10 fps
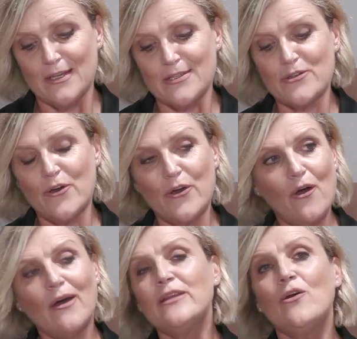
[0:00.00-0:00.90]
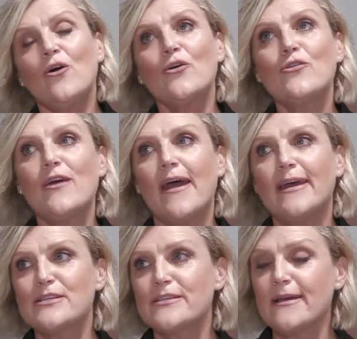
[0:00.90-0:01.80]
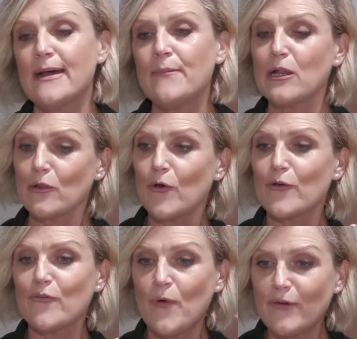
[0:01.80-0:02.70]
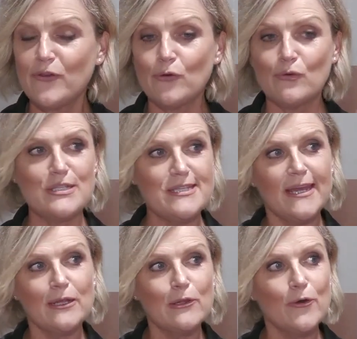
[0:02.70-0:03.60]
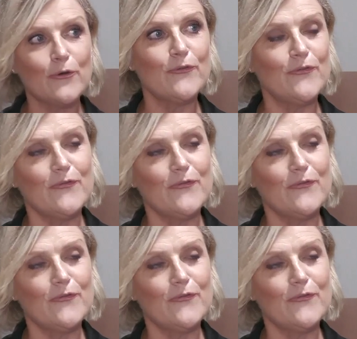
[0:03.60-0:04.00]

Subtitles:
So I know that a lot of my viewers and a lot of